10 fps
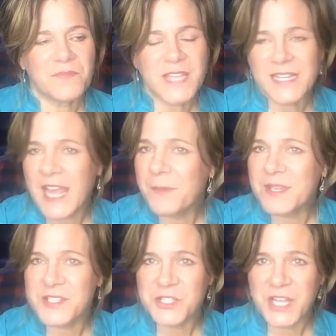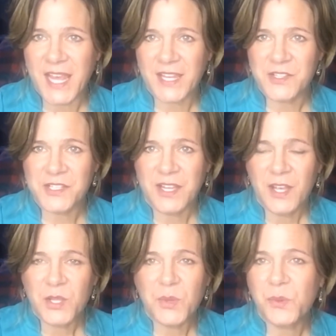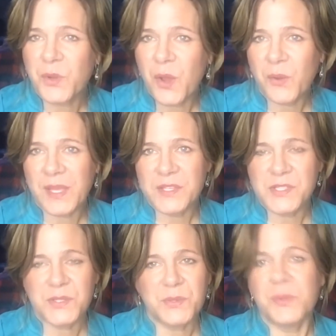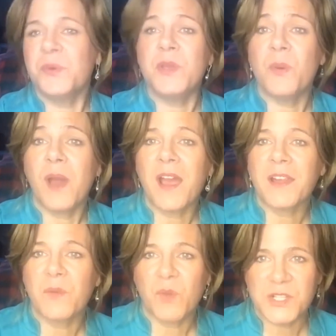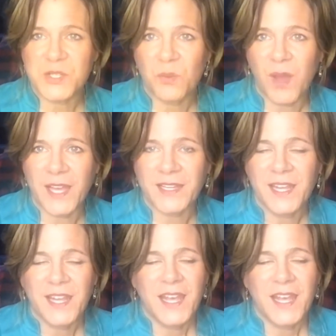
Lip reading: Dynamics change, you grow into who you are and what you want.